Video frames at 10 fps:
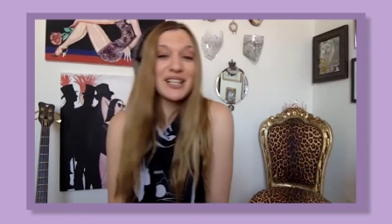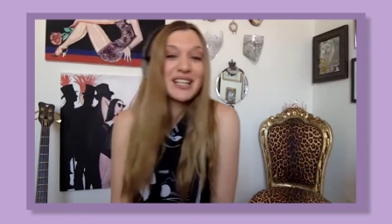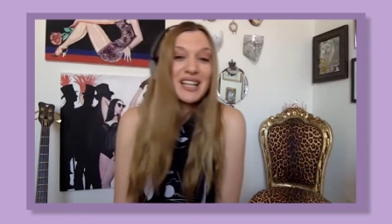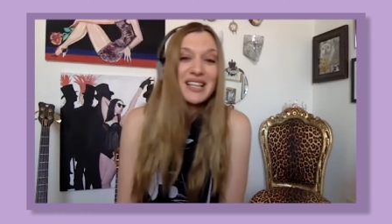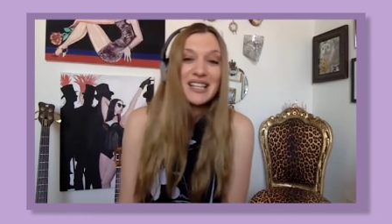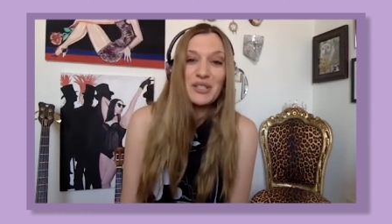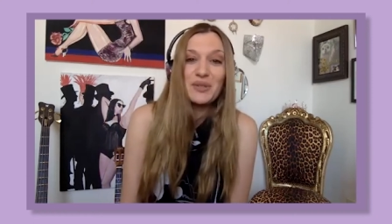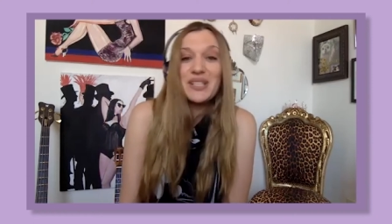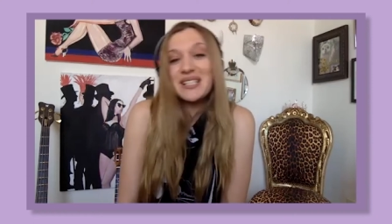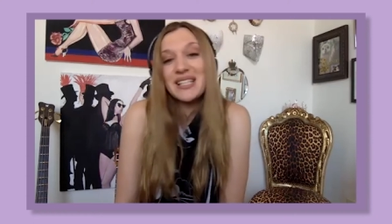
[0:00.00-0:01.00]
and then they do
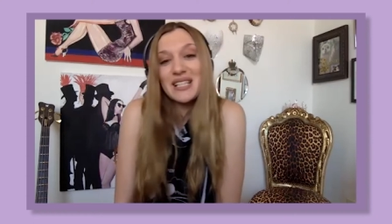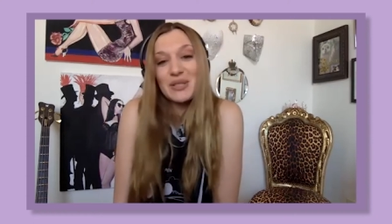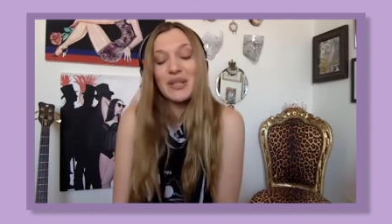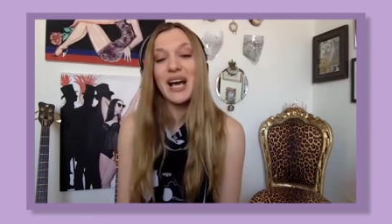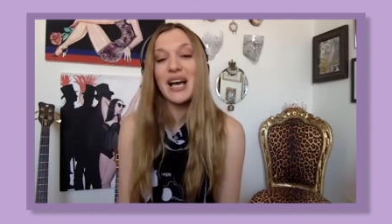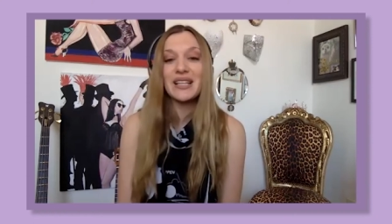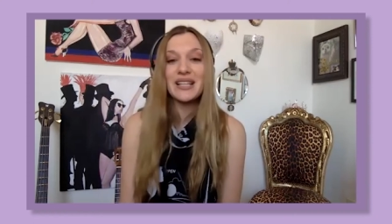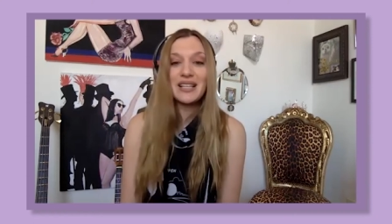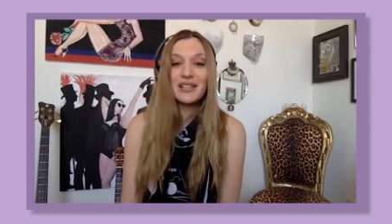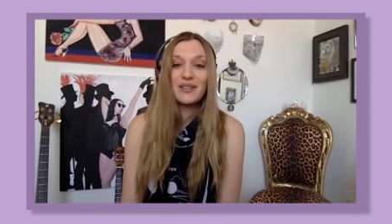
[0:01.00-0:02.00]
this and they do that and
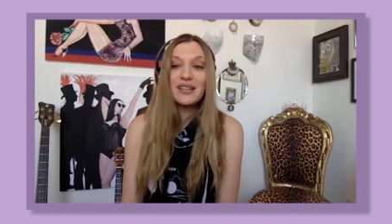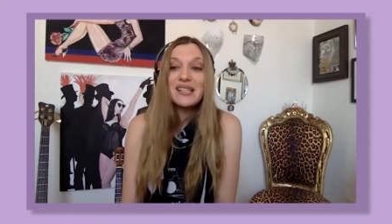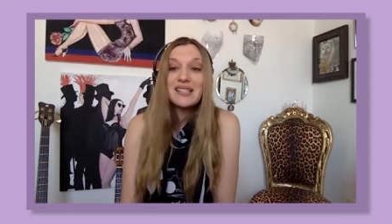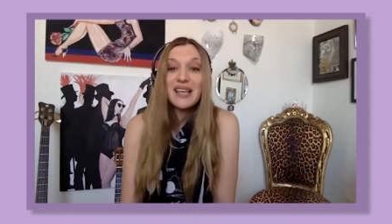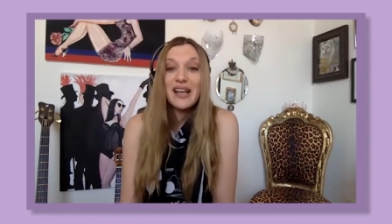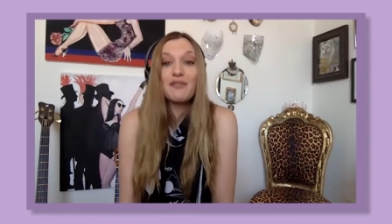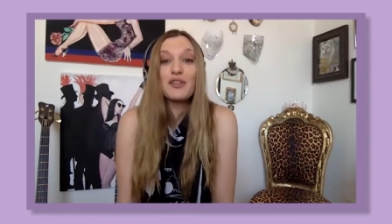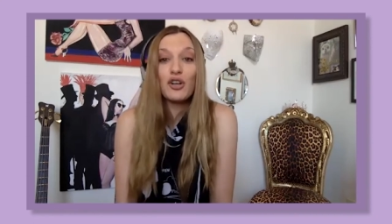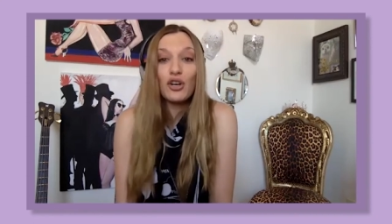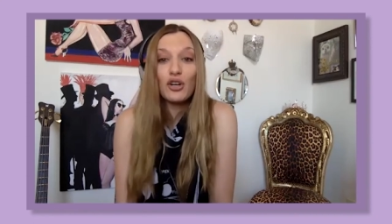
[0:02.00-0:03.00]
they at least they have the
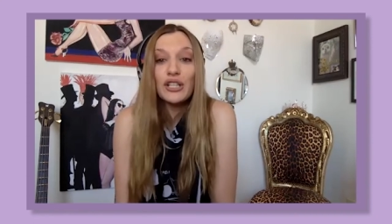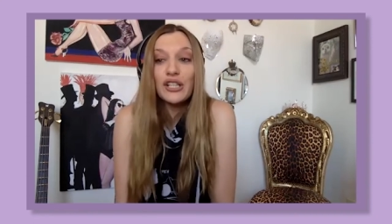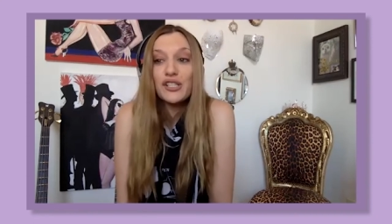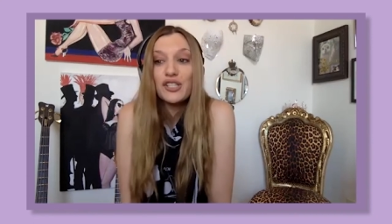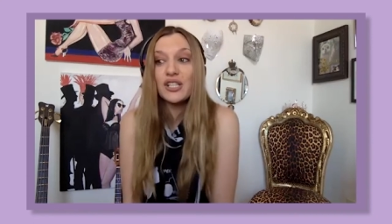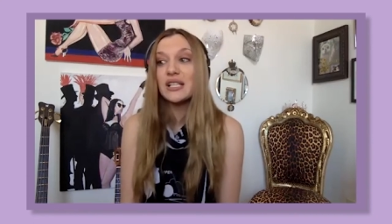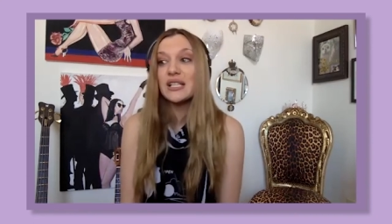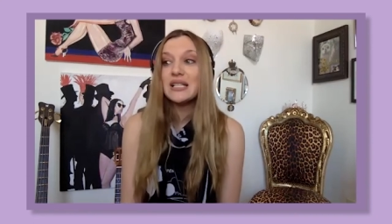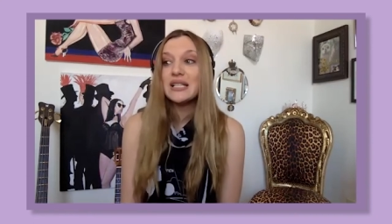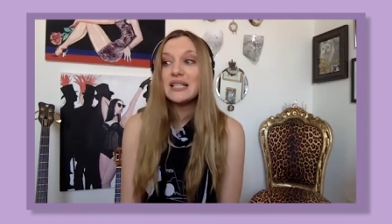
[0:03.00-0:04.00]
courage to
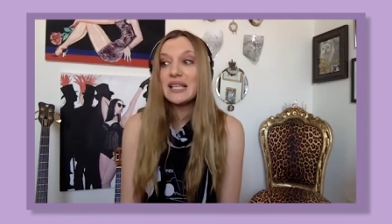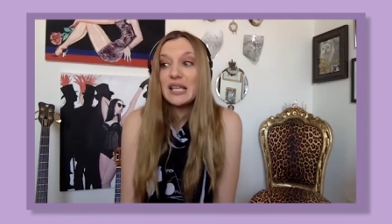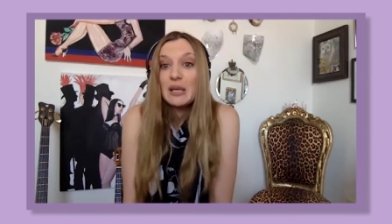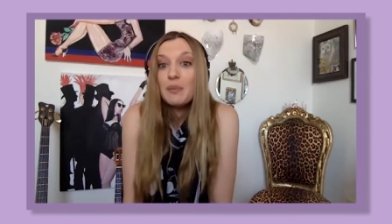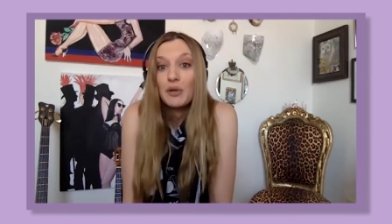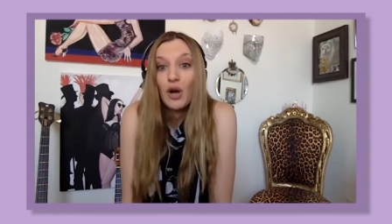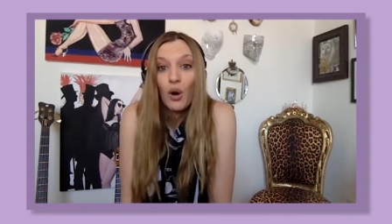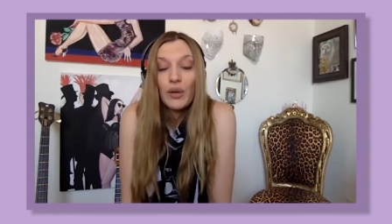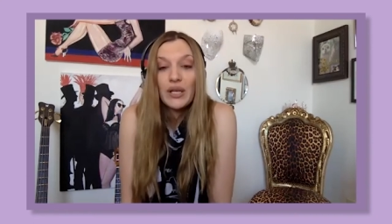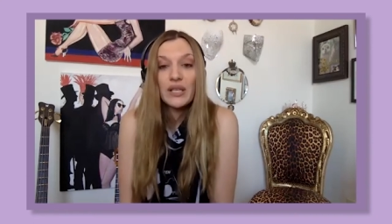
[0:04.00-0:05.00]
keep
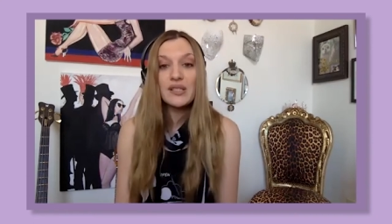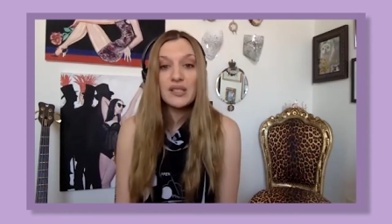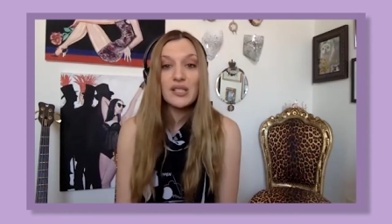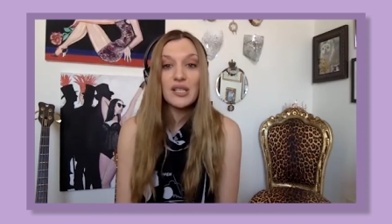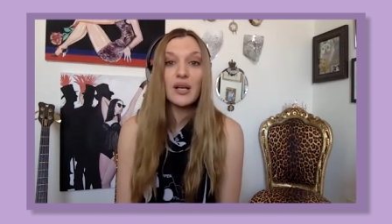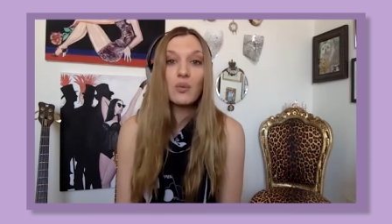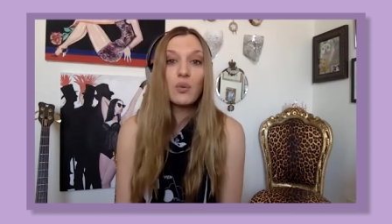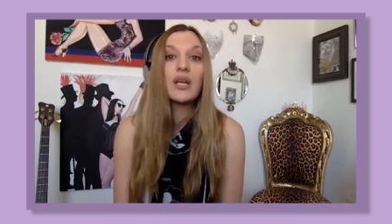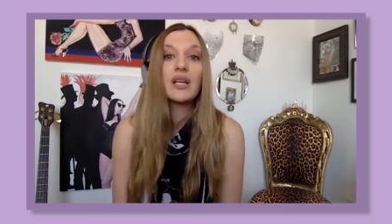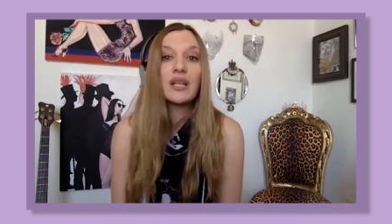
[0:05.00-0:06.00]
going and seeing
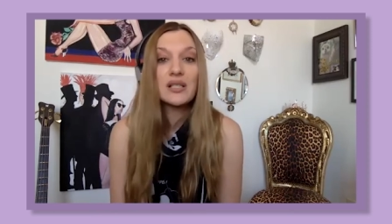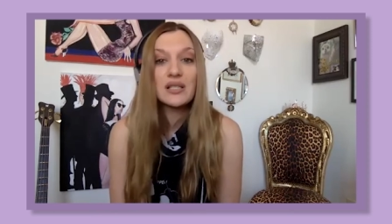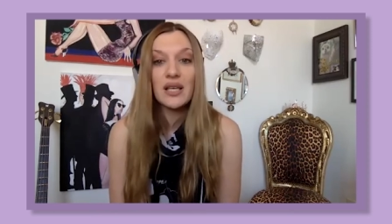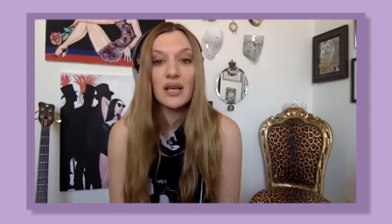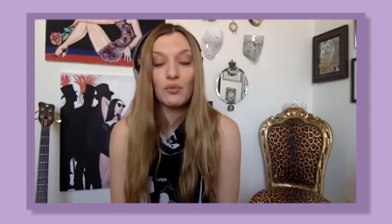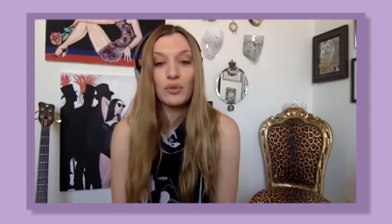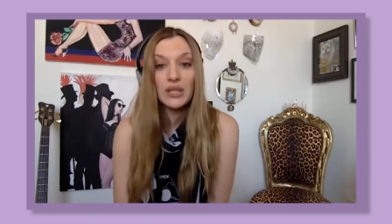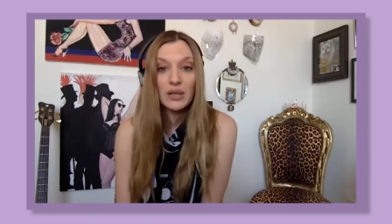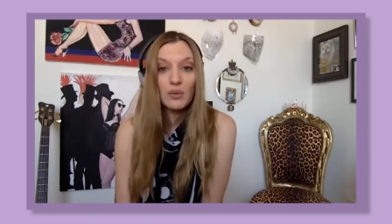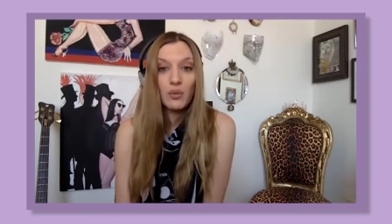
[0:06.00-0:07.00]
what it is that
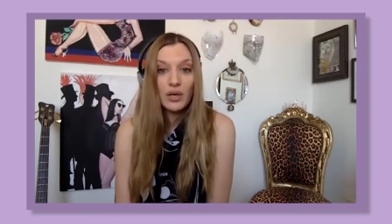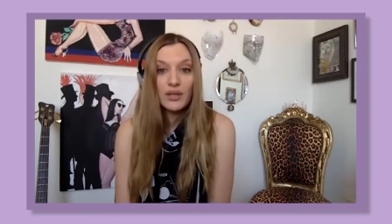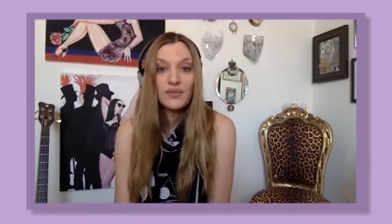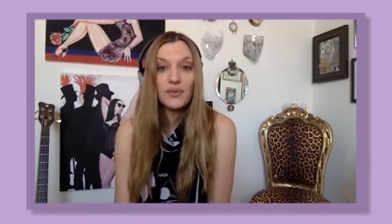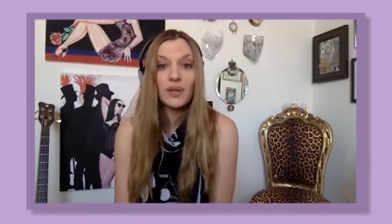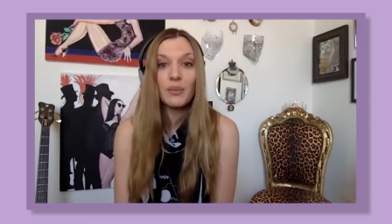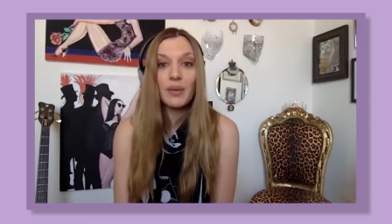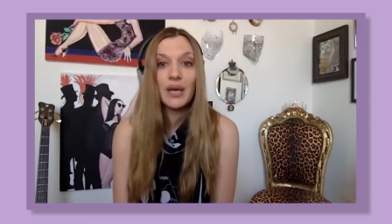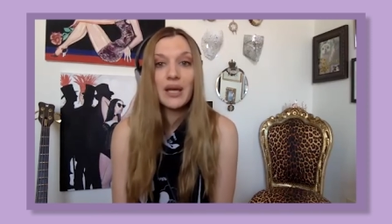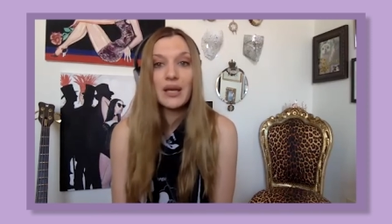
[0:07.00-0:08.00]
really works for them
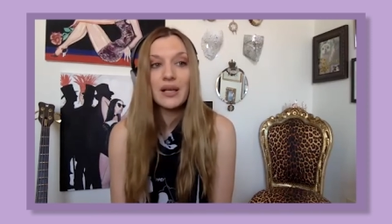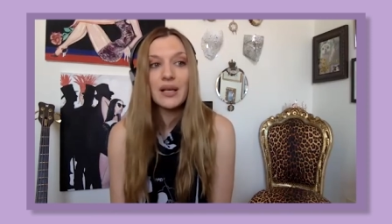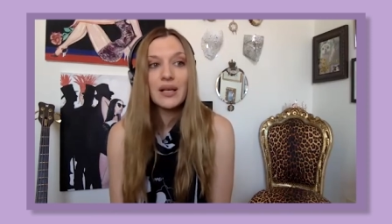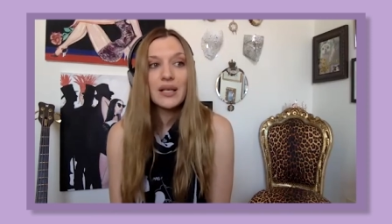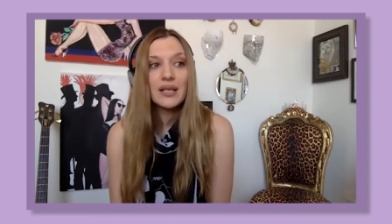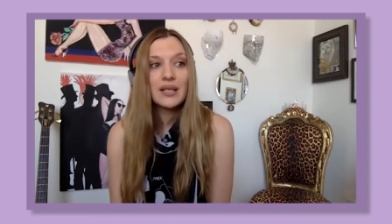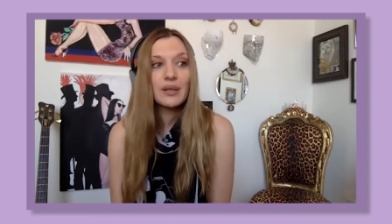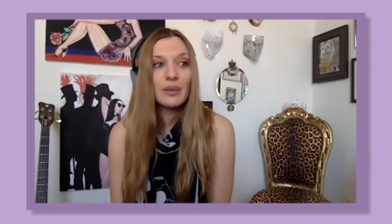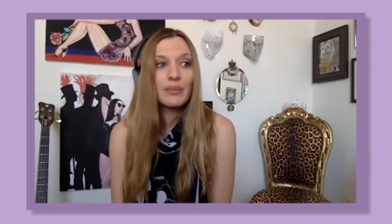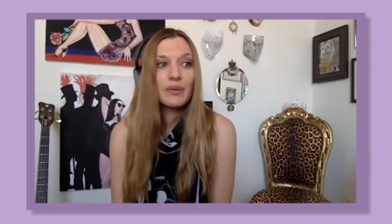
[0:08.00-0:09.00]
and you
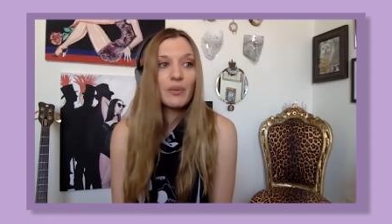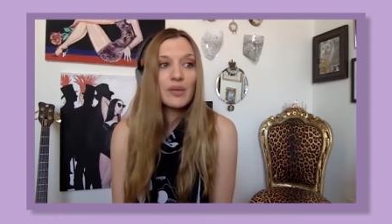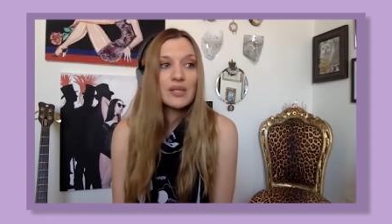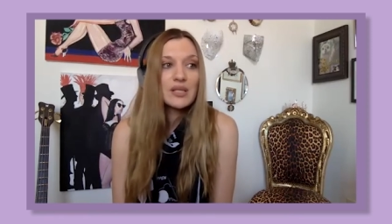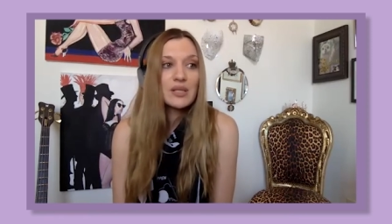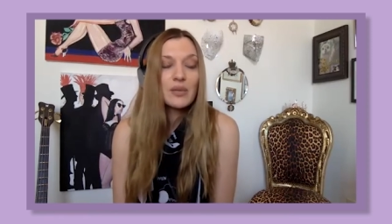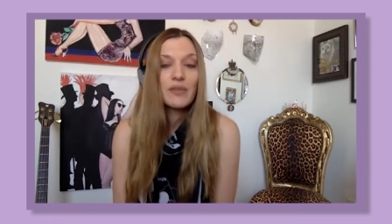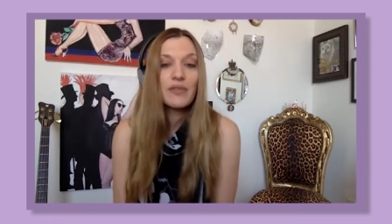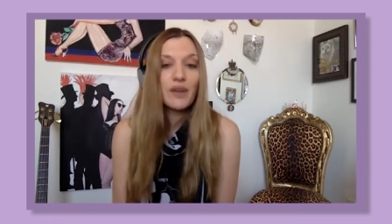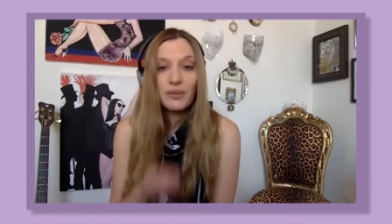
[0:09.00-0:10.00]
know, it wasn't until my
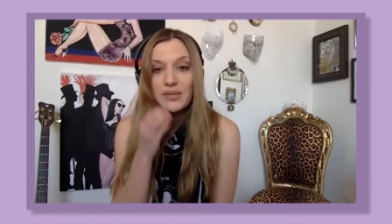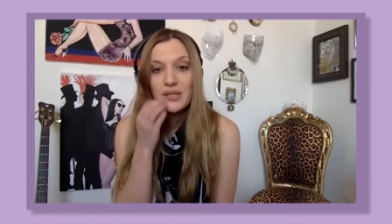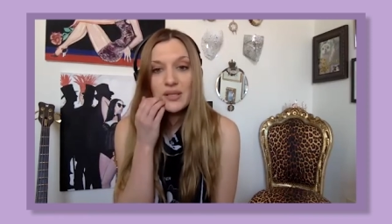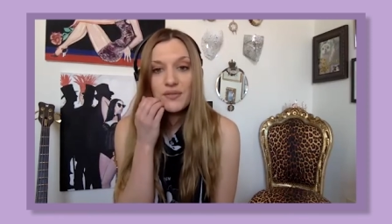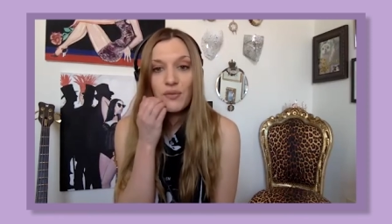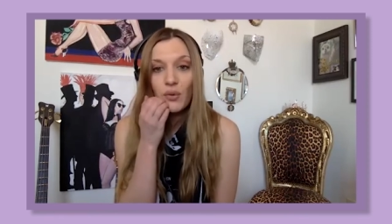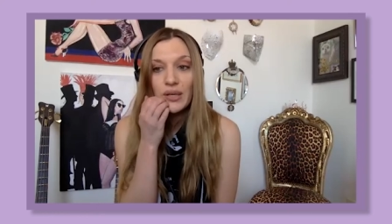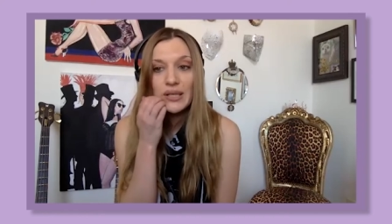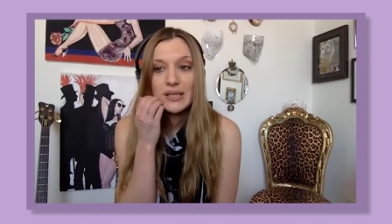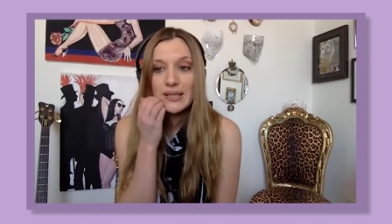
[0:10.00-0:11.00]
father was in his
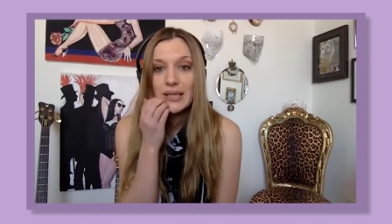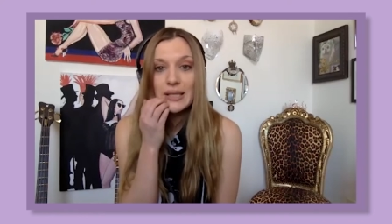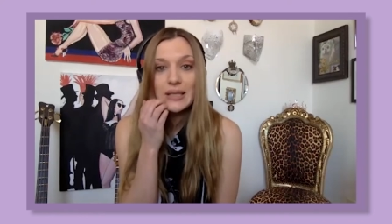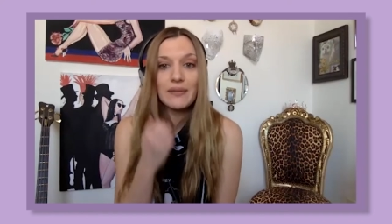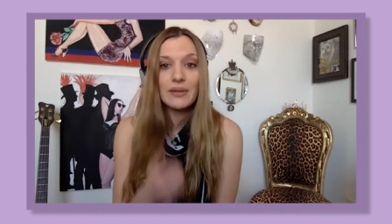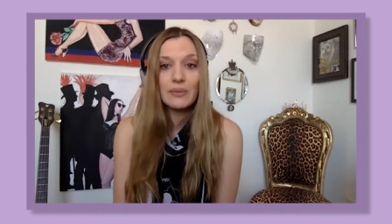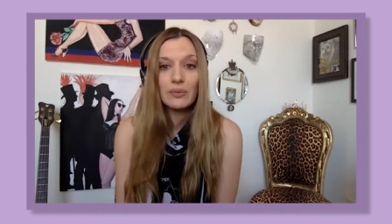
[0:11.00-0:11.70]
40s that he even